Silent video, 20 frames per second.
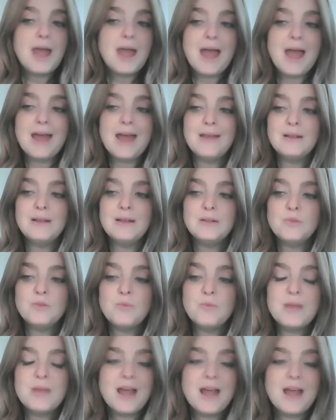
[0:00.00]
and
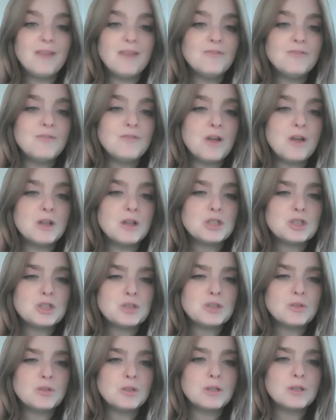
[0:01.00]
we have a
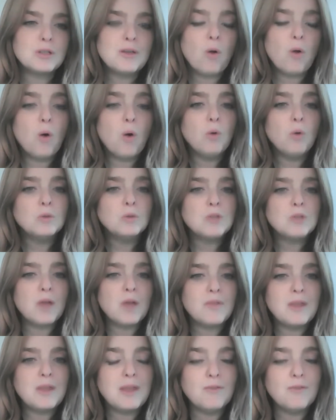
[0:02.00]
certain hold
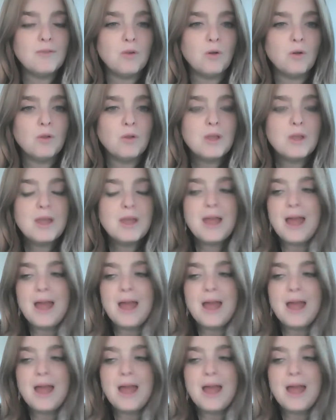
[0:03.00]
on the evil,